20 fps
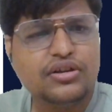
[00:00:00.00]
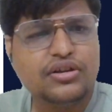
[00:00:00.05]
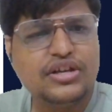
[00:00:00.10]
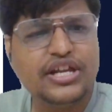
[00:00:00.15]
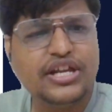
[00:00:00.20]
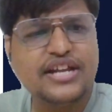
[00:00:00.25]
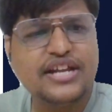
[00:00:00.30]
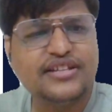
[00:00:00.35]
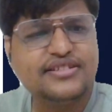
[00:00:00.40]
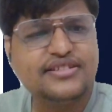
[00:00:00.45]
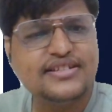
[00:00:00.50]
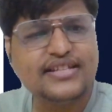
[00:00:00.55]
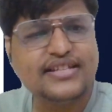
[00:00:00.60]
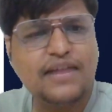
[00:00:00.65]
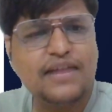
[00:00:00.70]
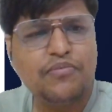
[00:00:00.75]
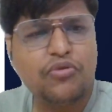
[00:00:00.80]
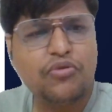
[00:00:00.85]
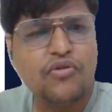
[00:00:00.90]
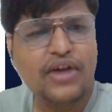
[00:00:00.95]
TNCs
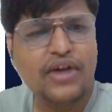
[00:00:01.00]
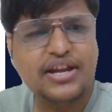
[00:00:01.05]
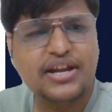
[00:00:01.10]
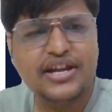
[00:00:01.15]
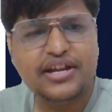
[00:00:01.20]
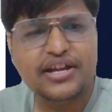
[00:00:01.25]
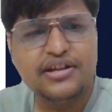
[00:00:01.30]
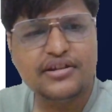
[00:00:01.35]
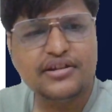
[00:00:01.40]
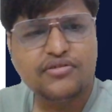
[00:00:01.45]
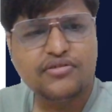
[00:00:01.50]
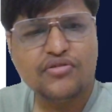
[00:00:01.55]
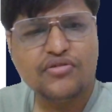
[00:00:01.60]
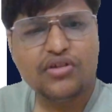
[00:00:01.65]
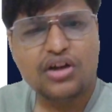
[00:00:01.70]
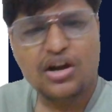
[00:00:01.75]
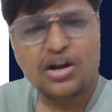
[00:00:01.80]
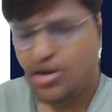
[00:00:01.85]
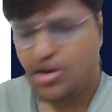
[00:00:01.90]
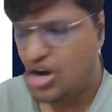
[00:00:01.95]
are providing,
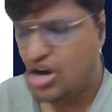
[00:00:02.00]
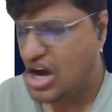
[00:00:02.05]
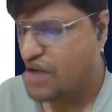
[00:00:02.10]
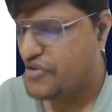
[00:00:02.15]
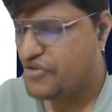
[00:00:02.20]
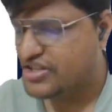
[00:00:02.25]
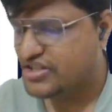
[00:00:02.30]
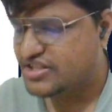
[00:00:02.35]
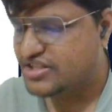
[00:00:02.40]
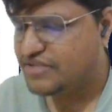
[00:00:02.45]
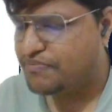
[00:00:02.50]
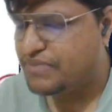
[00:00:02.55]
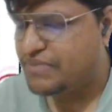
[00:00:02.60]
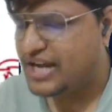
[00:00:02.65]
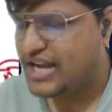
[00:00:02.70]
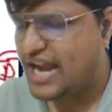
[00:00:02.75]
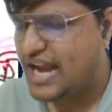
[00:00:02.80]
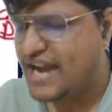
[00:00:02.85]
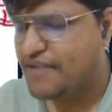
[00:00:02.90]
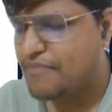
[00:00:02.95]
how is the
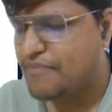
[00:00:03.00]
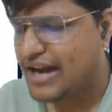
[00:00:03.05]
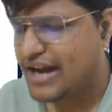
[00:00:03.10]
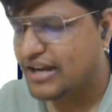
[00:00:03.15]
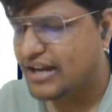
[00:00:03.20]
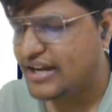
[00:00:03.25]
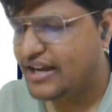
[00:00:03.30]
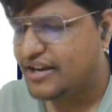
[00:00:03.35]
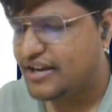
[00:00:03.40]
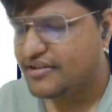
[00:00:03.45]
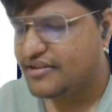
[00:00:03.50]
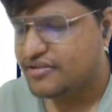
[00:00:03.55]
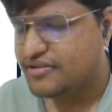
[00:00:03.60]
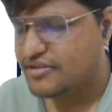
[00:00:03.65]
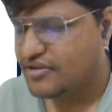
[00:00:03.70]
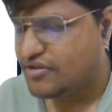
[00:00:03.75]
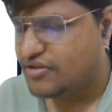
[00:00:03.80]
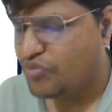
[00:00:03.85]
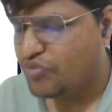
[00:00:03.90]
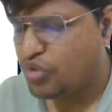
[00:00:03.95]
bill and market,
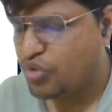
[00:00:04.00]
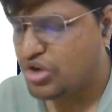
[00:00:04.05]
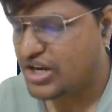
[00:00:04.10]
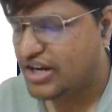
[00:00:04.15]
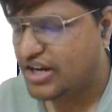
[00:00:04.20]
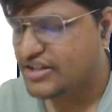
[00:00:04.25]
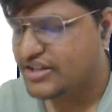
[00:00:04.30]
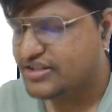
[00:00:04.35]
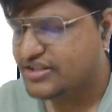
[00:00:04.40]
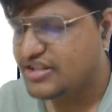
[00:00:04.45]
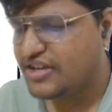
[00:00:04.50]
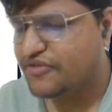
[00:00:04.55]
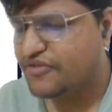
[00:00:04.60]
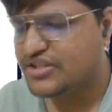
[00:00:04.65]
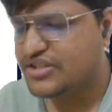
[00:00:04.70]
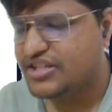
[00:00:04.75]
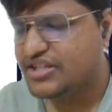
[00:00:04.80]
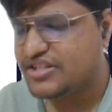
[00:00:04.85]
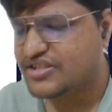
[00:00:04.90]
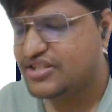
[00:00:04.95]
what are the
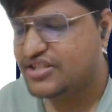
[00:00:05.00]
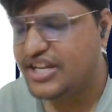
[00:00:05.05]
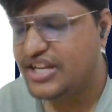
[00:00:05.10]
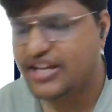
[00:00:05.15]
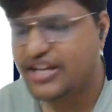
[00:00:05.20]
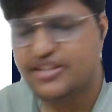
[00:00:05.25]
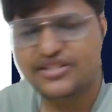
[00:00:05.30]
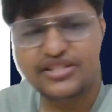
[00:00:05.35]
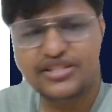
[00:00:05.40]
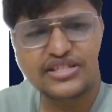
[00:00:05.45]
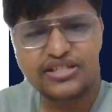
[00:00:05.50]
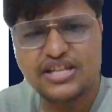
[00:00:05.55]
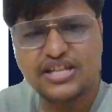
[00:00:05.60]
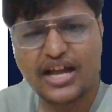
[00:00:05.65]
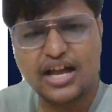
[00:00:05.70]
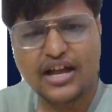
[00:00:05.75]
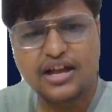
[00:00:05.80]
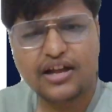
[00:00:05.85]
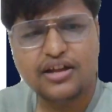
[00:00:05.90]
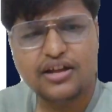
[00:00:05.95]
services
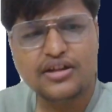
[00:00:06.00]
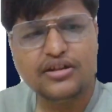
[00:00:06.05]
TNCs